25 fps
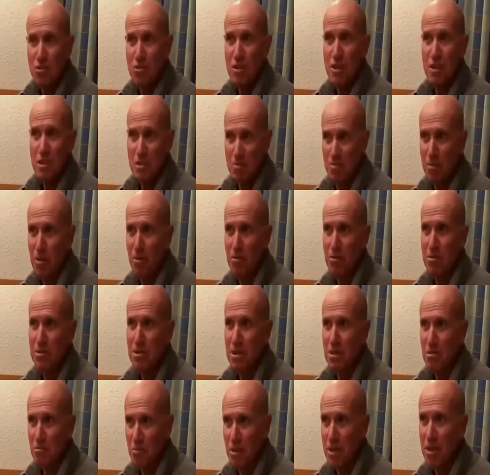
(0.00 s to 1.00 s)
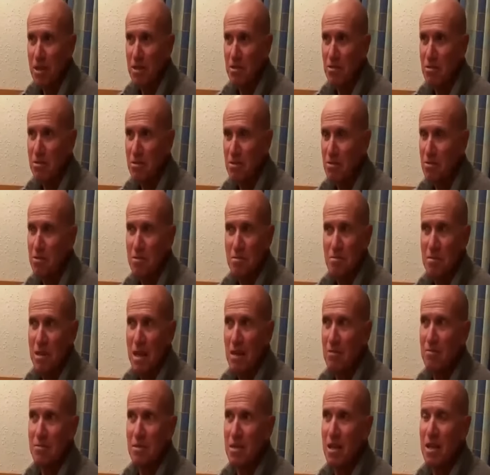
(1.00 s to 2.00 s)
once you're exposed that way, you're,
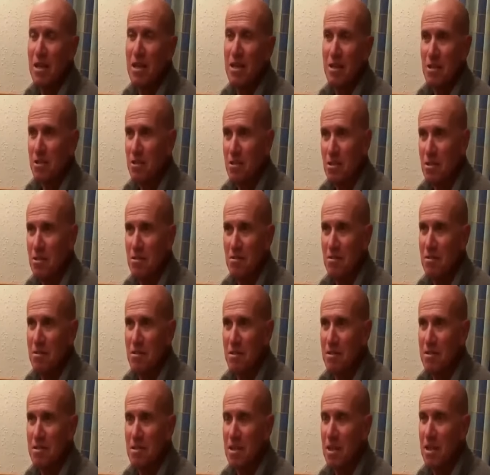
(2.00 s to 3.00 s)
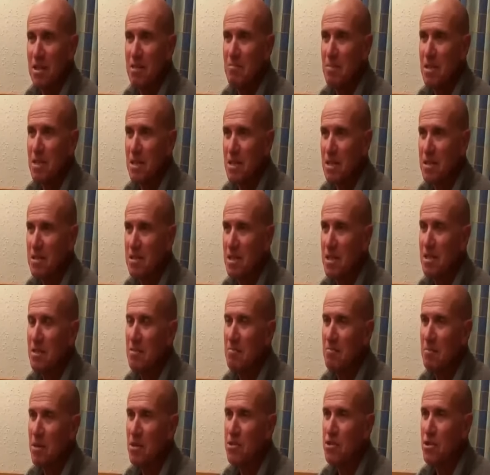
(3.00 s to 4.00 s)
you're out there. You know, and anybody can
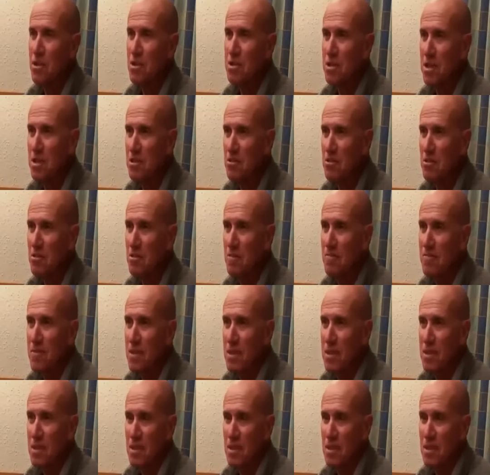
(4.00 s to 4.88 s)
take a pot shot at you.